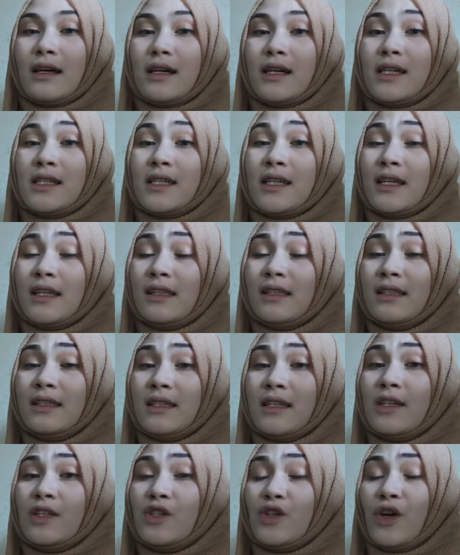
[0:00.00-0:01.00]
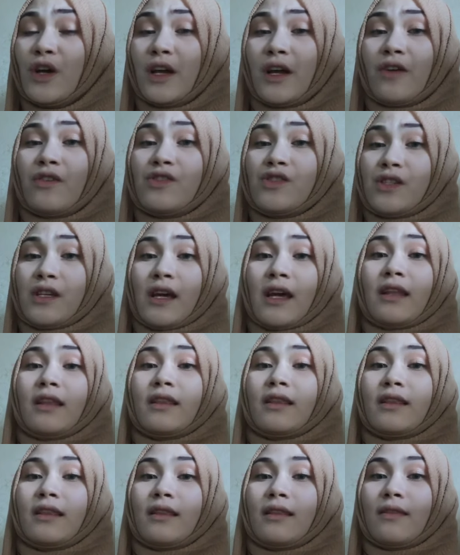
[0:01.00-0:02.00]
As in, did you hear that?
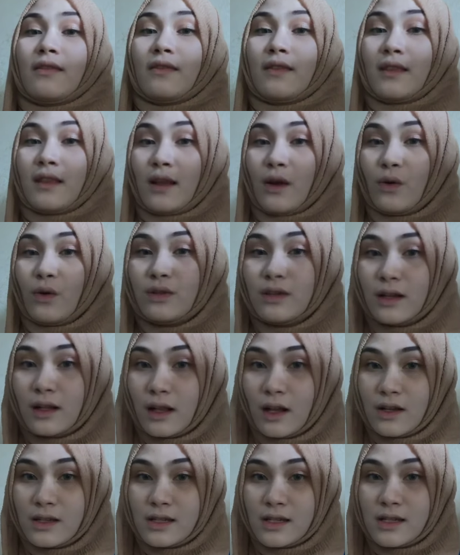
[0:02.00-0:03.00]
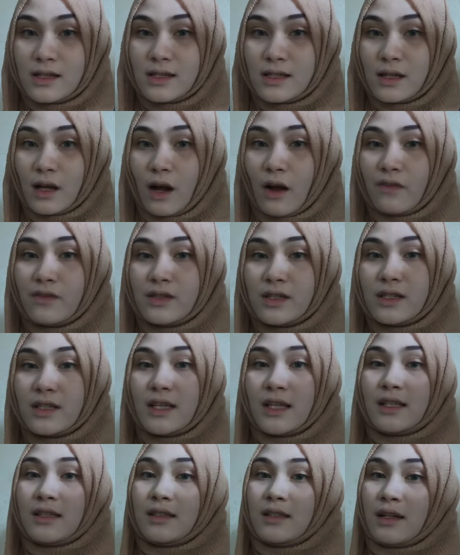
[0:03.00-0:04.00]
Noun clauses often
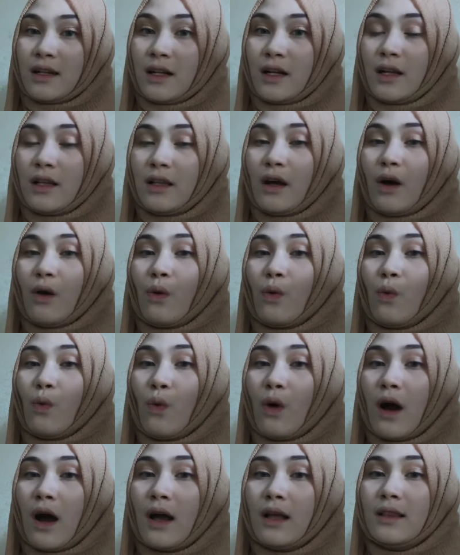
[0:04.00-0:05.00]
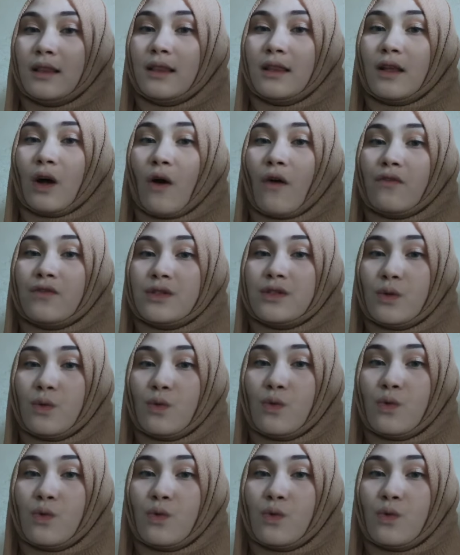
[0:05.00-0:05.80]
include one of the